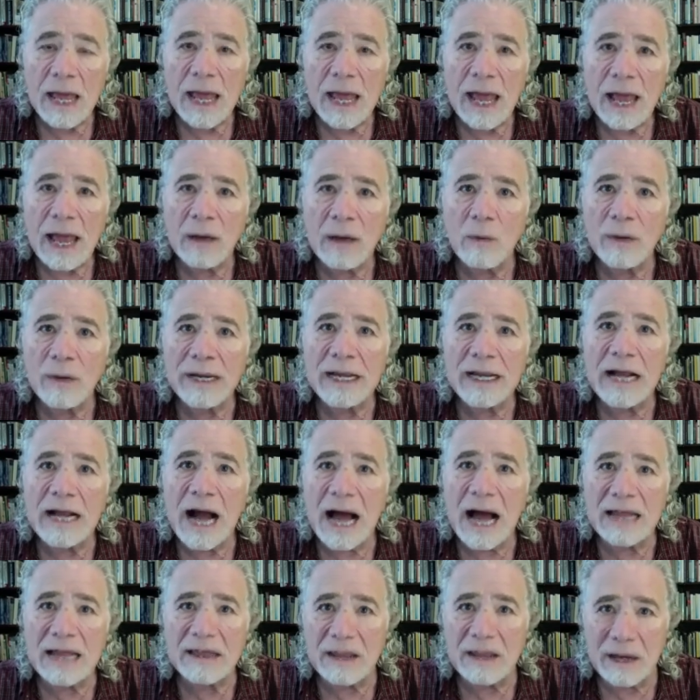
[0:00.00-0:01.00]
And when he
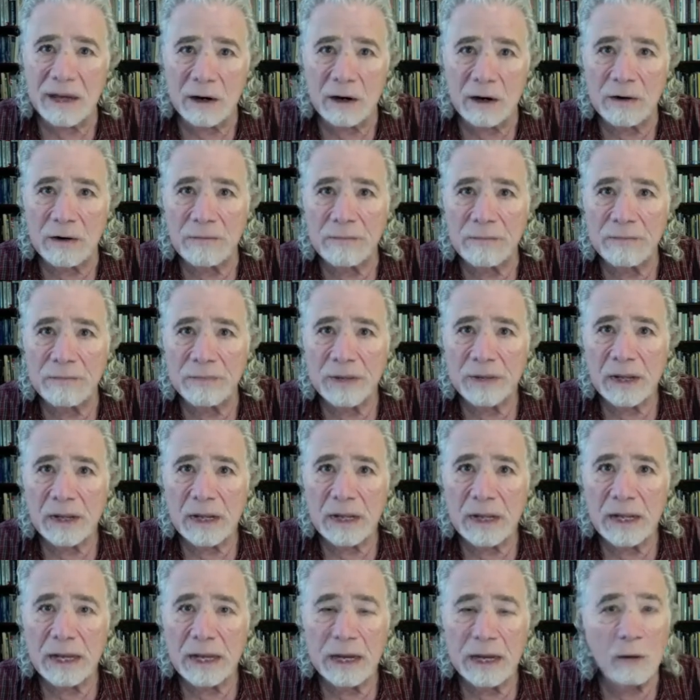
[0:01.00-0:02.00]
got there,
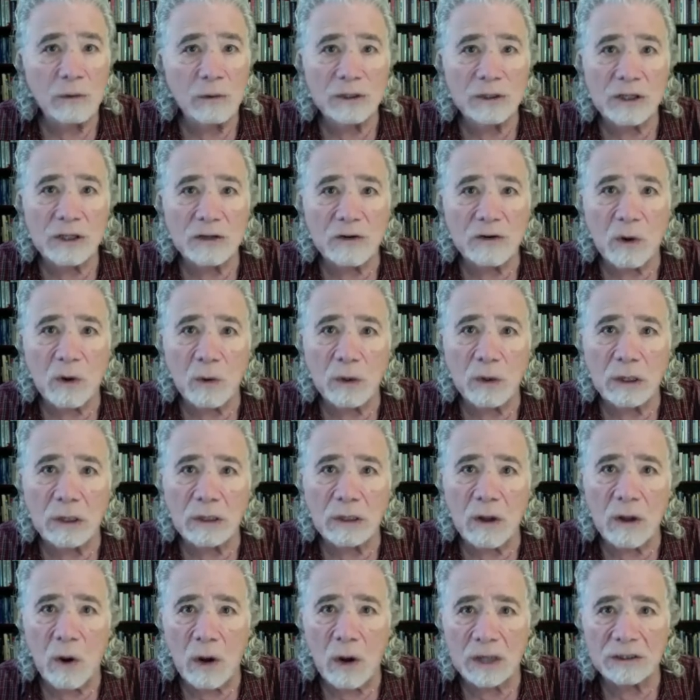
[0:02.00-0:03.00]
it was a total
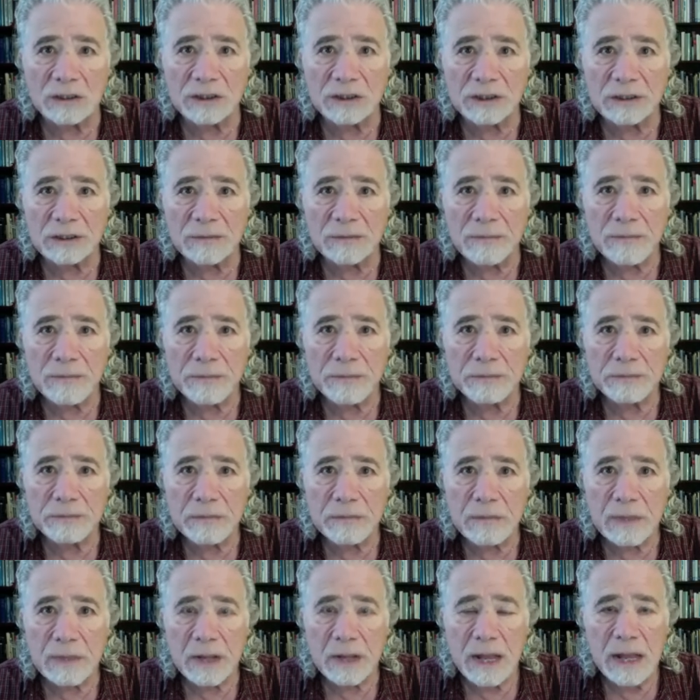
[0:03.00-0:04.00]
loss.
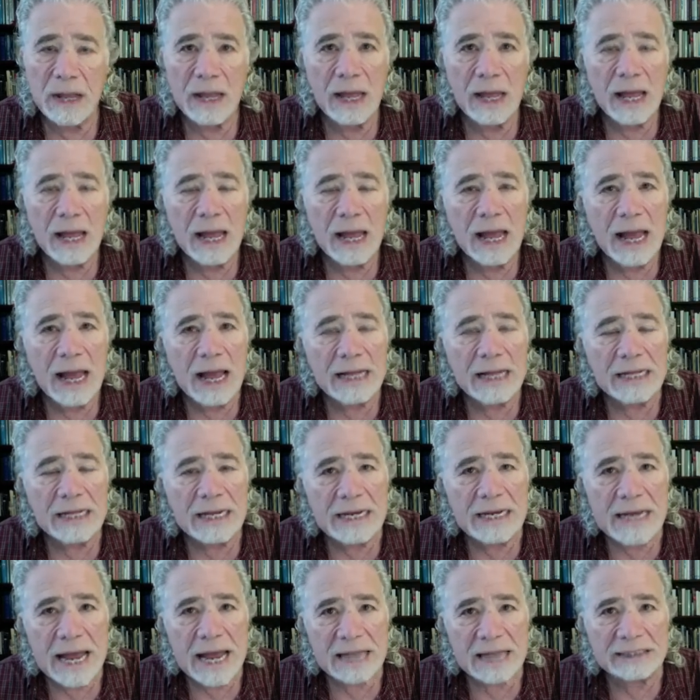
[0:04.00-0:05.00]
And the
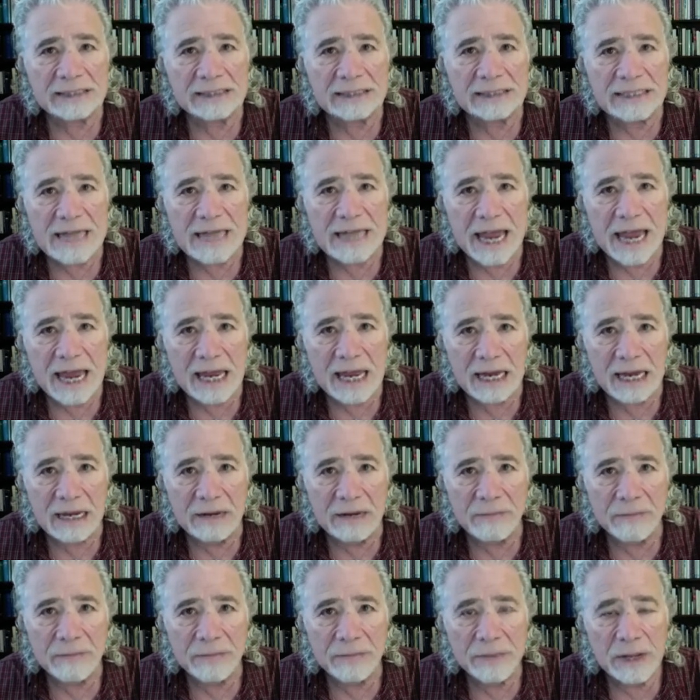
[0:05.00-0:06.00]
next day,
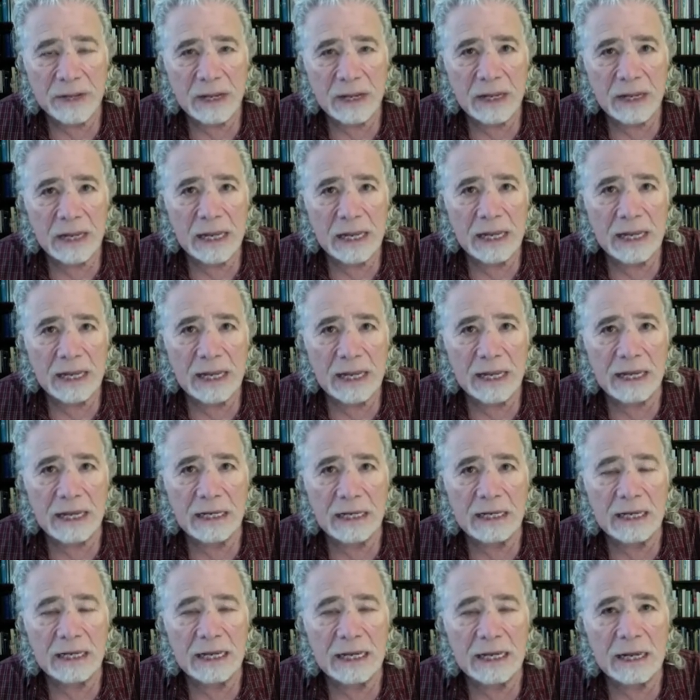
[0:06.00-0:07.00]

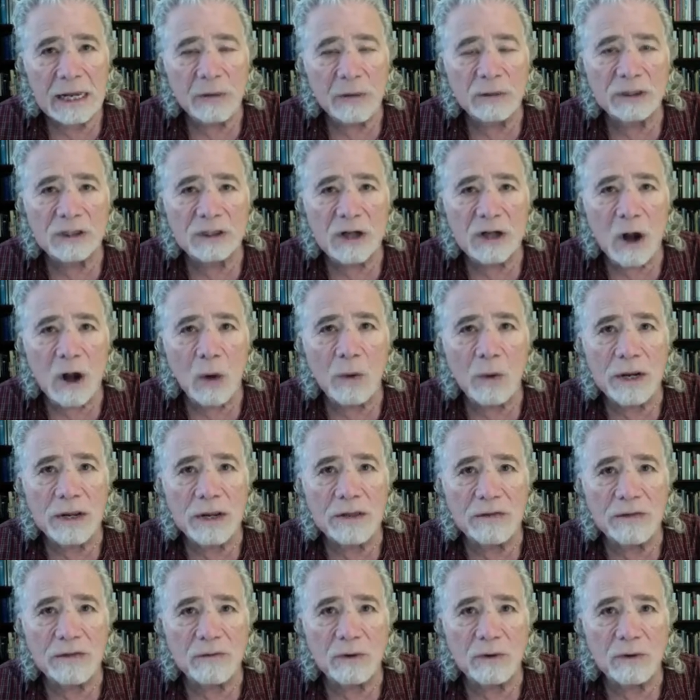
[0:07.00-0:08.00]
he was going
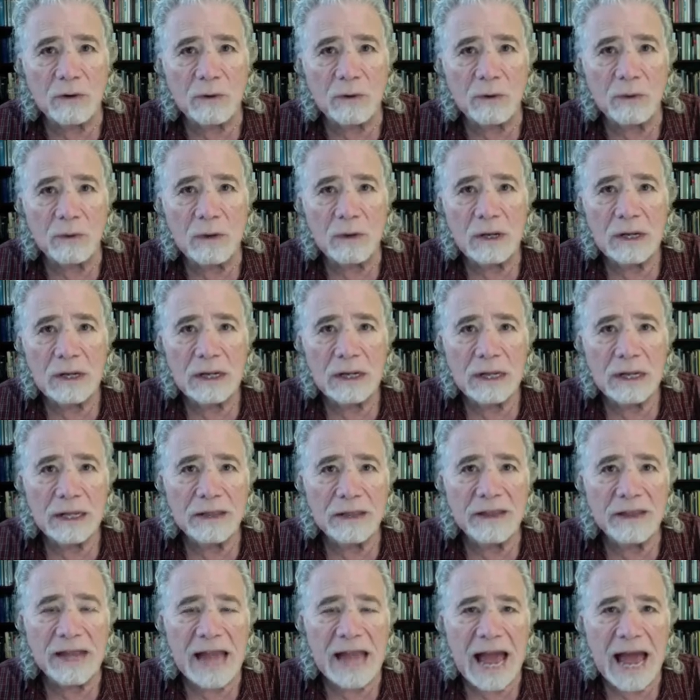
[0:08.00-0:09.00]
through
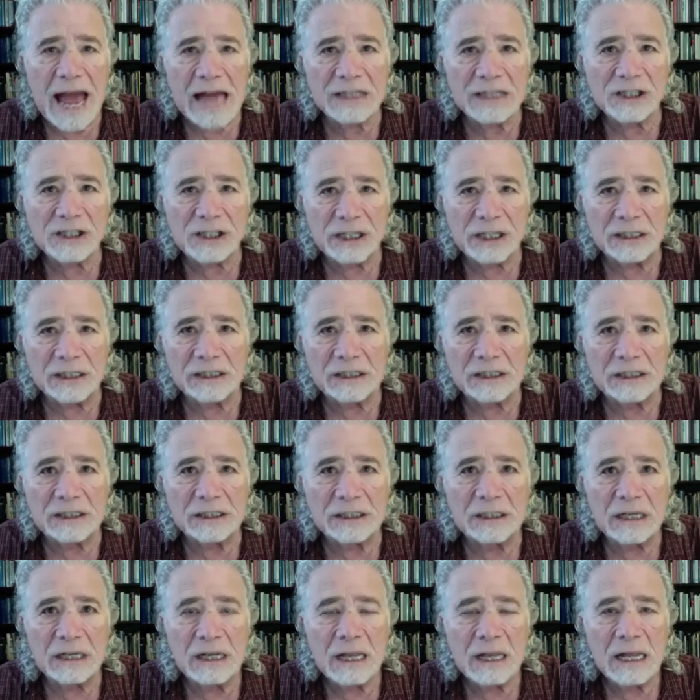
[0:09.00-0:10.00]
the
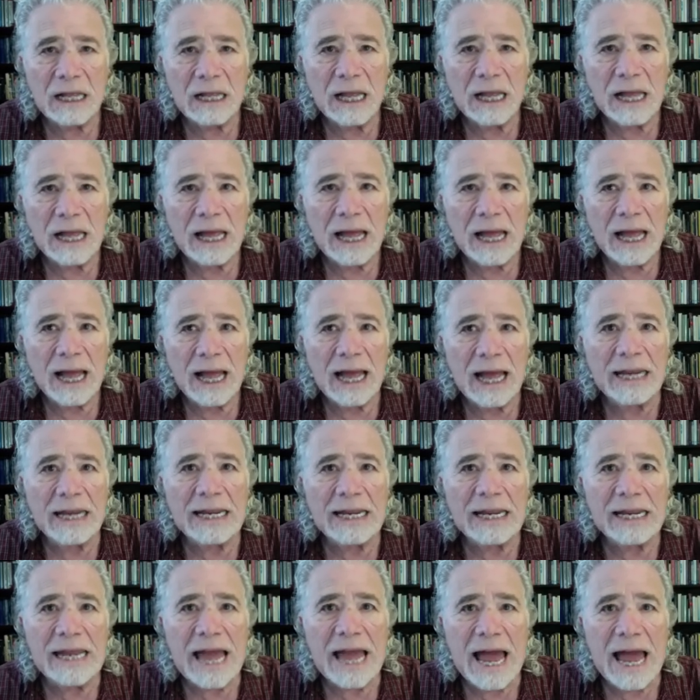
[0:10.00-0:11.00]
ashes, and
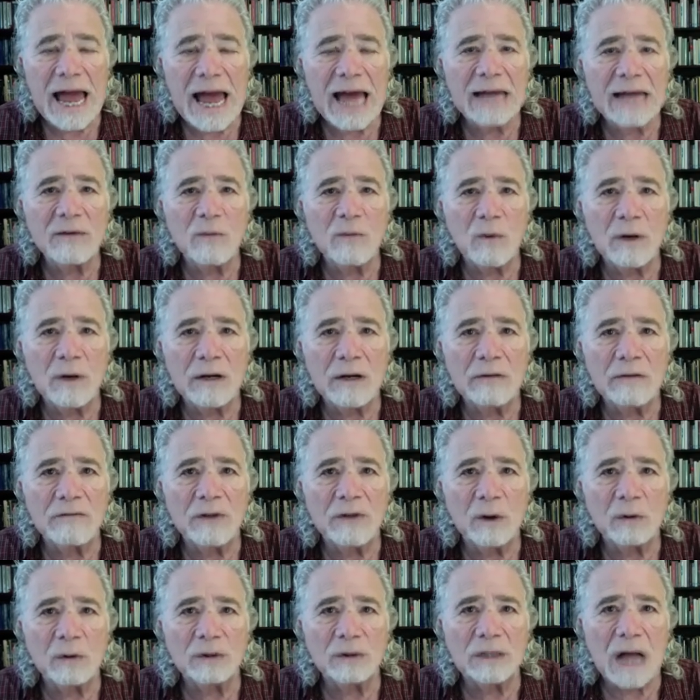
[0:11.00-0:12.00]
he had one of
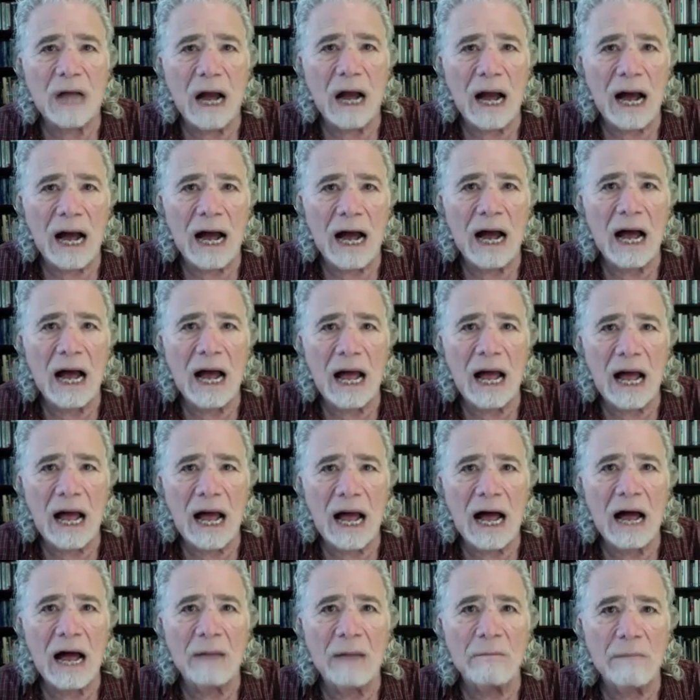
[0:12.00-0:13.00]
those
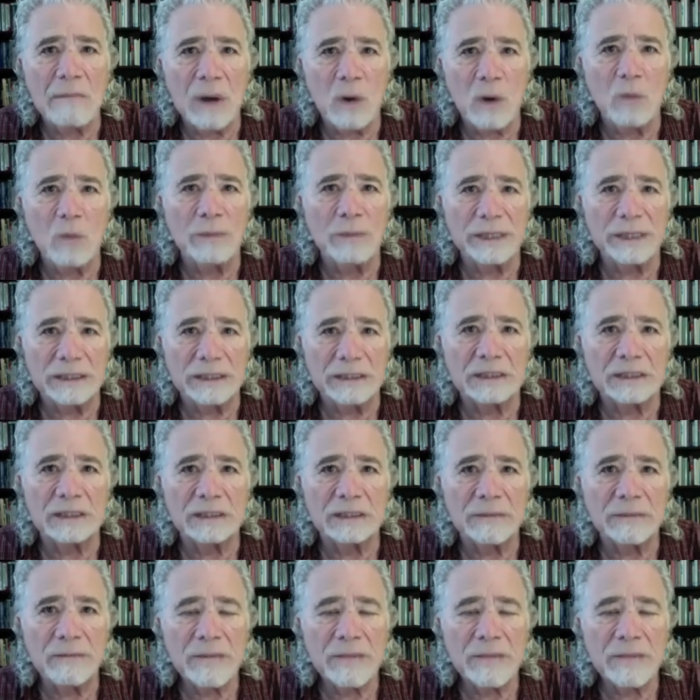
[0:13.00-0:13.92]
aha moments.